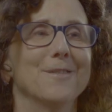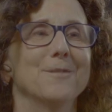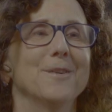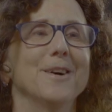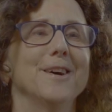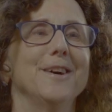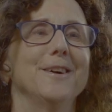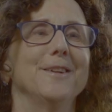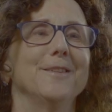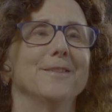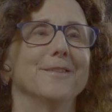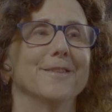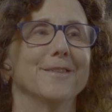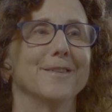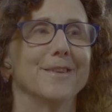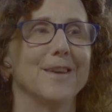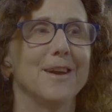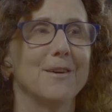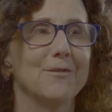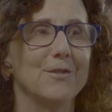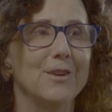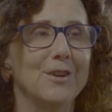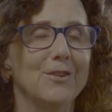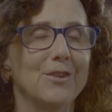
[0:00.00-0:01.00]
Well,
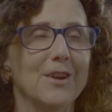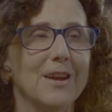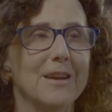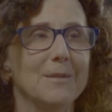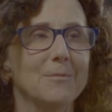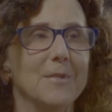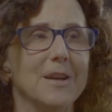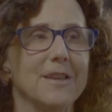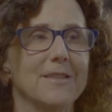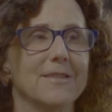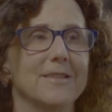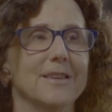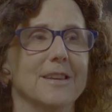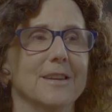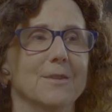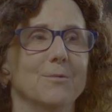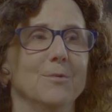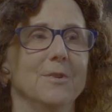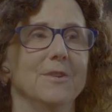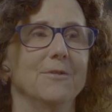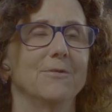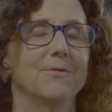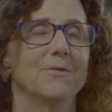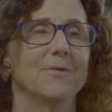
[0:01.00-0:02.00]
every time I
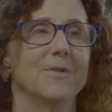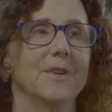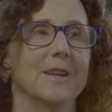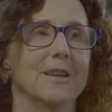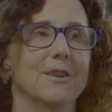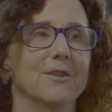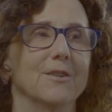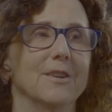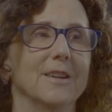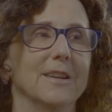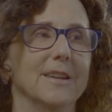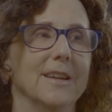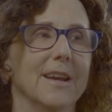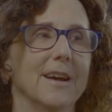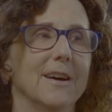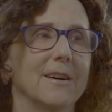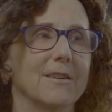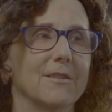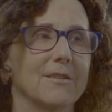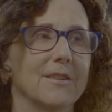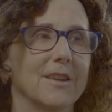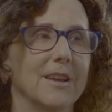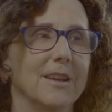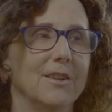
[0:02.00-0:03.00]
think we've figured it
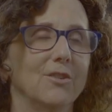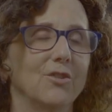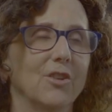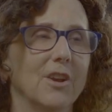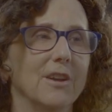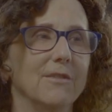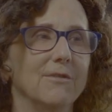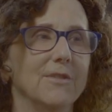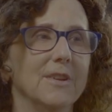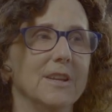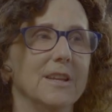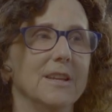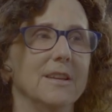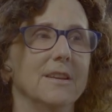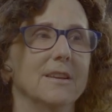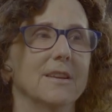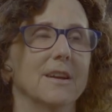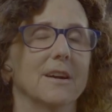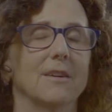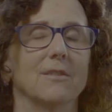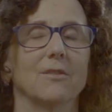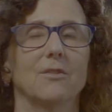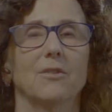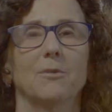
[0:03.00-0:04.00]
out,
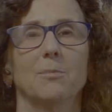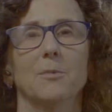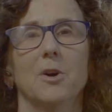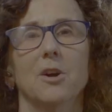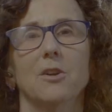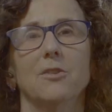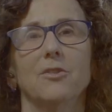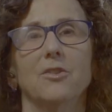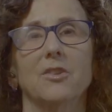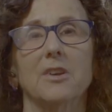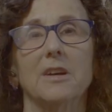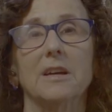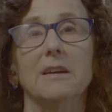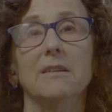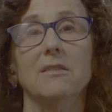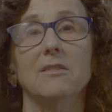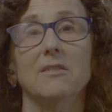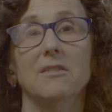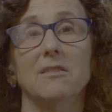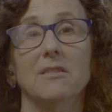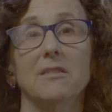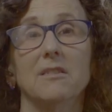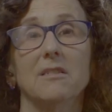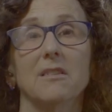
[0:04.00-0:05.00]
HIV outsmarts
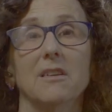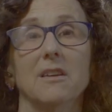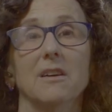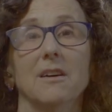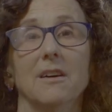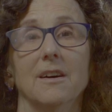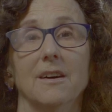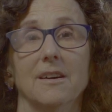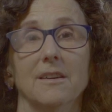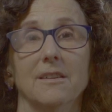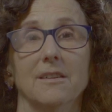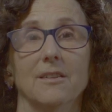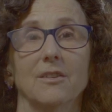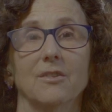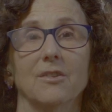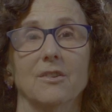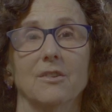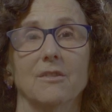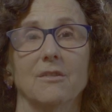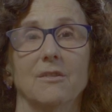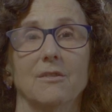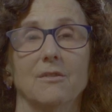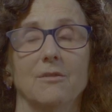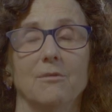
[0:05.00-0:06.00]
us. Uh, it's
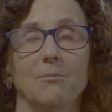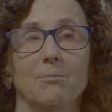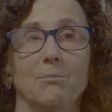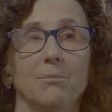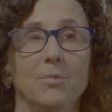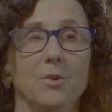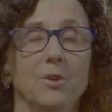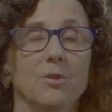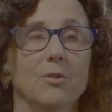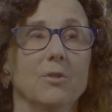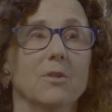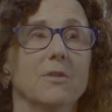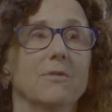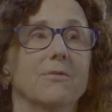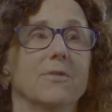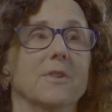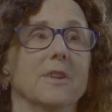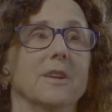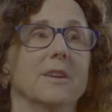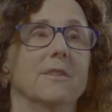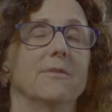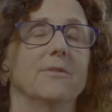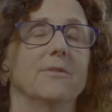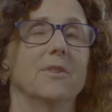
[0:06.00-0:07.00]
a
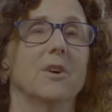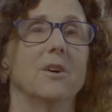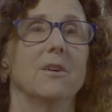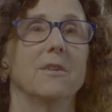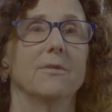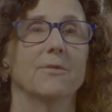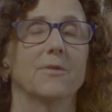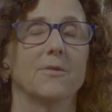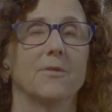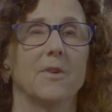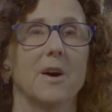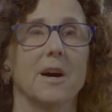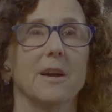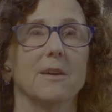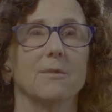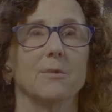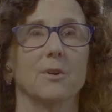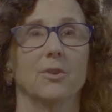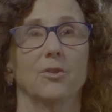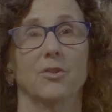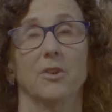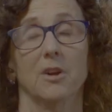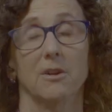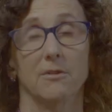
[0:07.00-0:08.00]
beautifully evolved
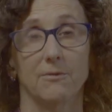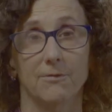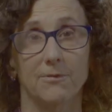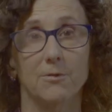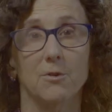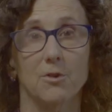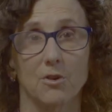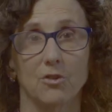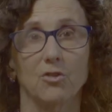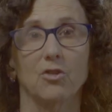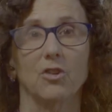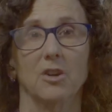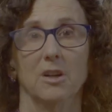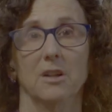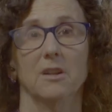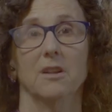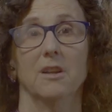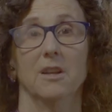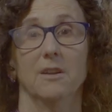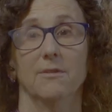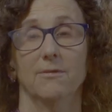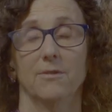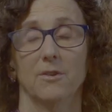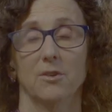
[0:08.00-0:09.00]
virus,
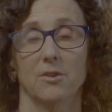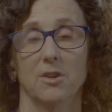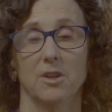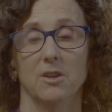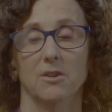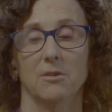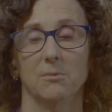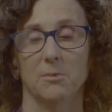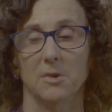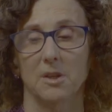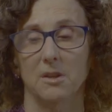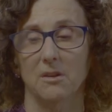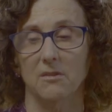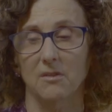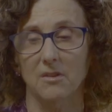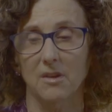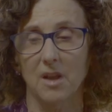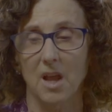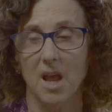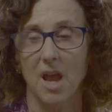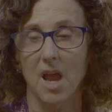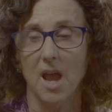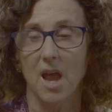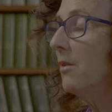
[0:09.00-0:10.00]
unfortunately, for humans.
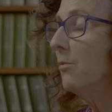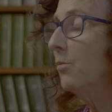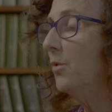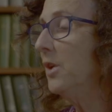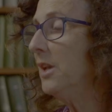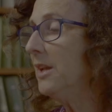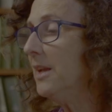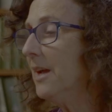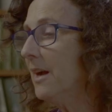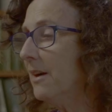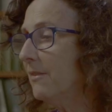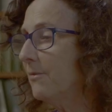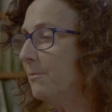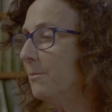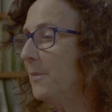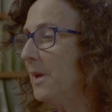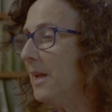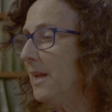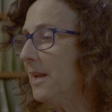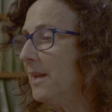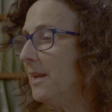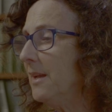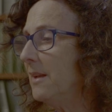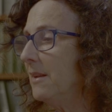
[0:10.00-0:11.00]
We have
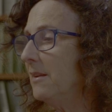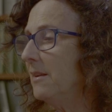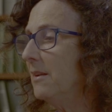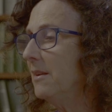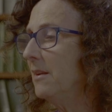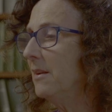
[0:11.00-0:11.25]
made